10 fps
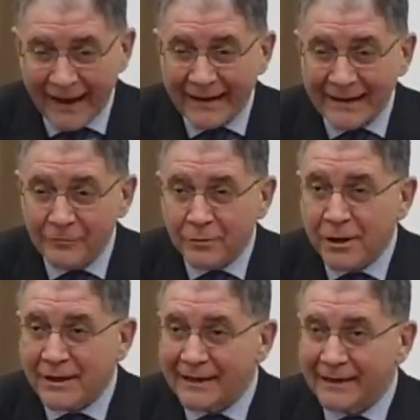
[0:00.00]
And I will
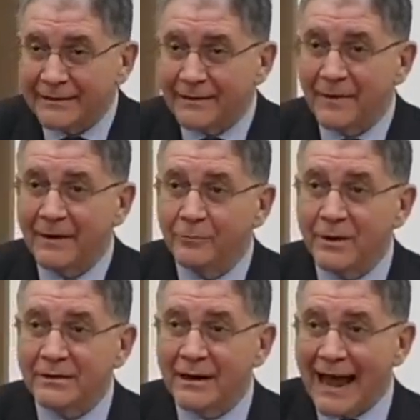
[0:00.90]
start
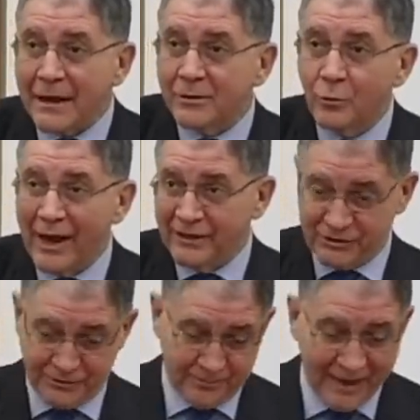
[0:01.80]
with the last
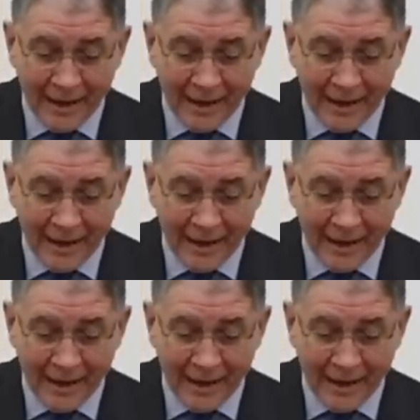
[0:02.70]
question.